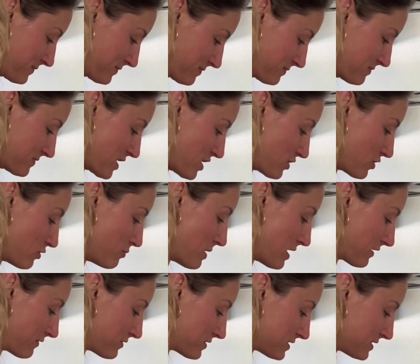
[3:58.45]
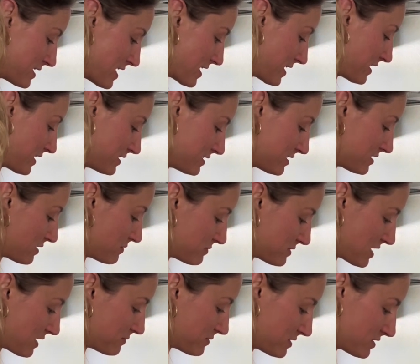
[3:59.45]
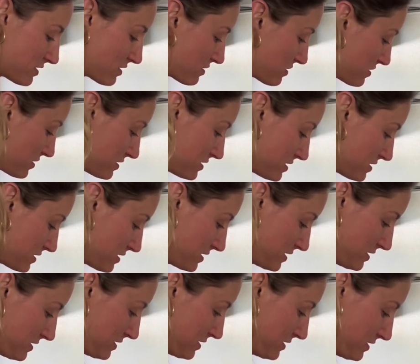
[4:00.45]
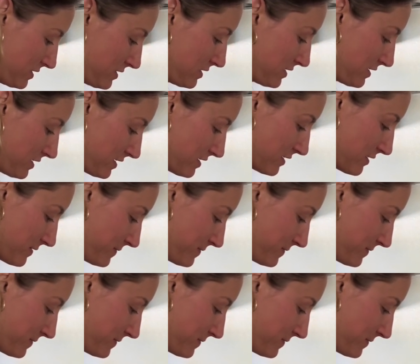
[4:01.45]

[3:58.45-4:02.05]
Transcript: I go back for seconds, sometimes thirds, But